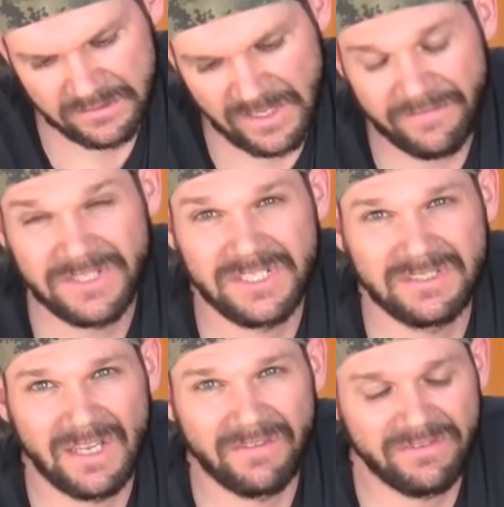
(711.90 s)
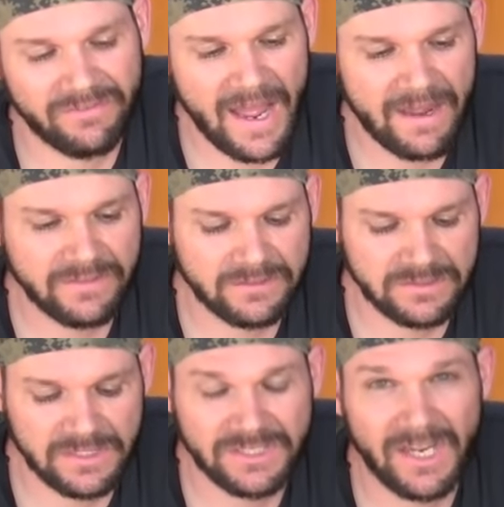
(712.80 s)
7G75. This
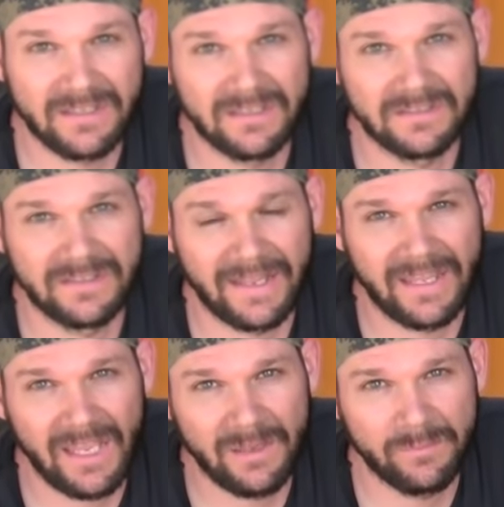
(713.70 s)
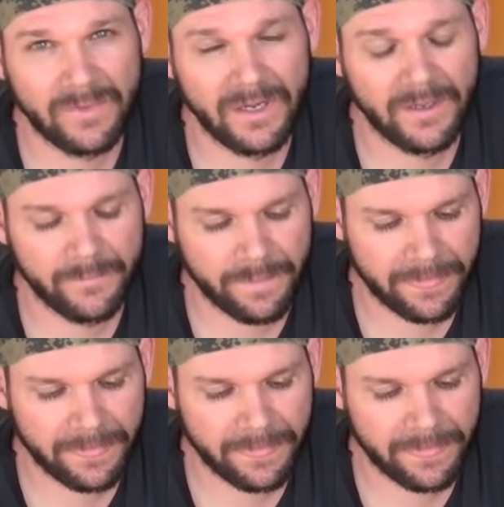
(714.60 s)
is the injector that came, um,